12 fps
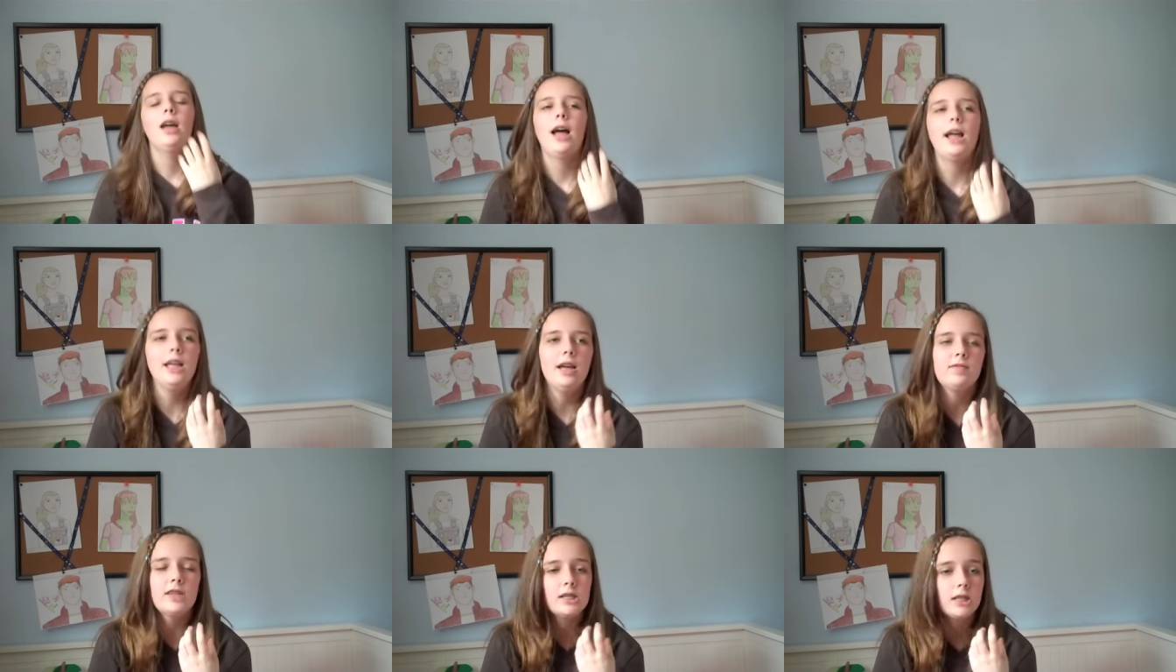I
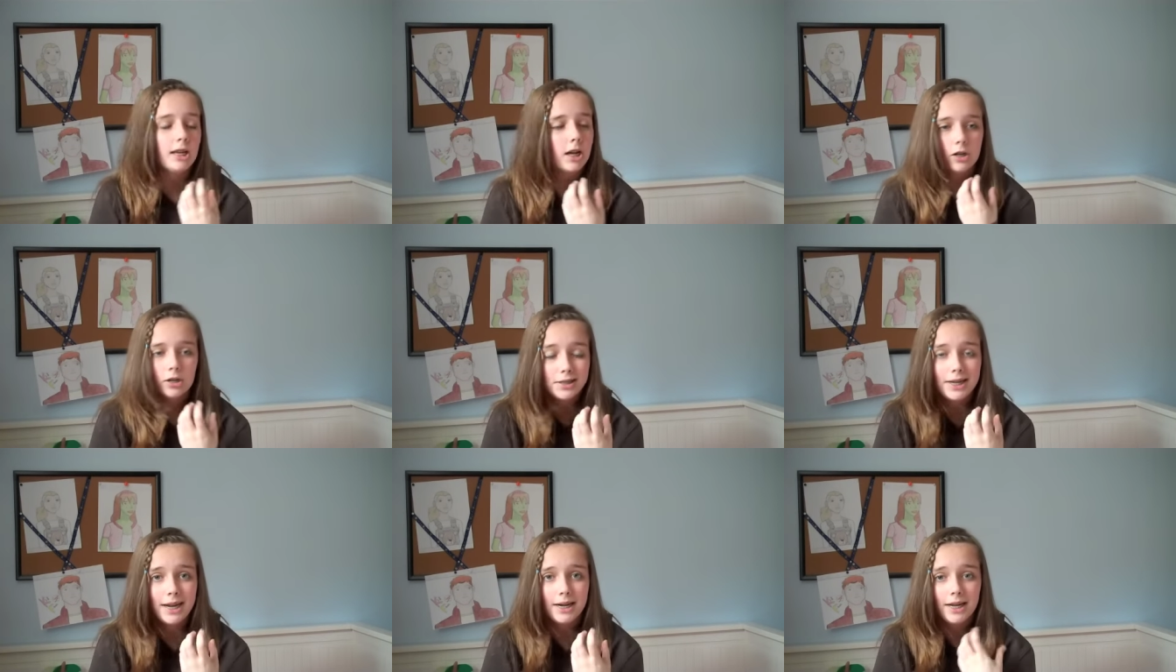have this like
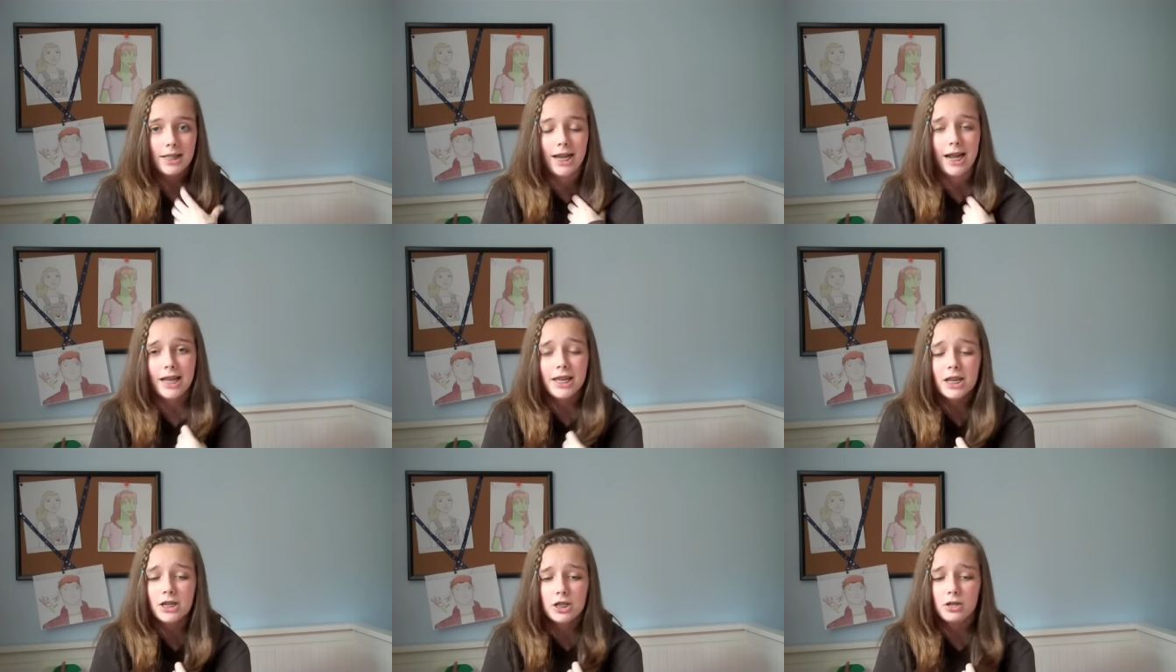understanding that I
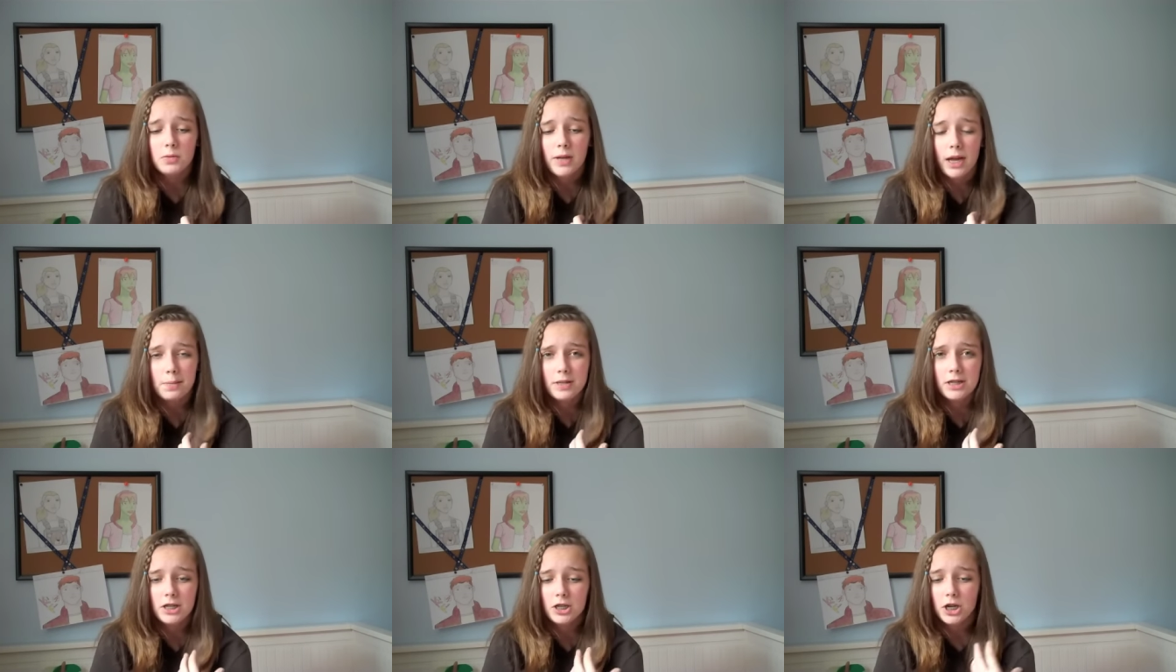can't choose what
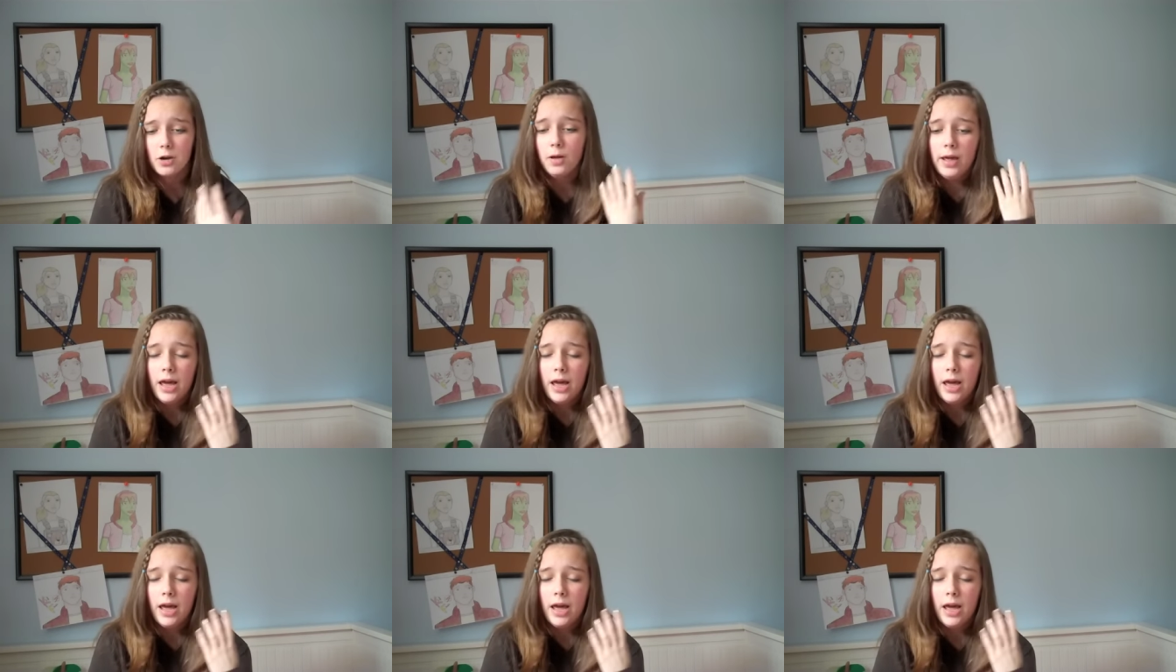happens in the show.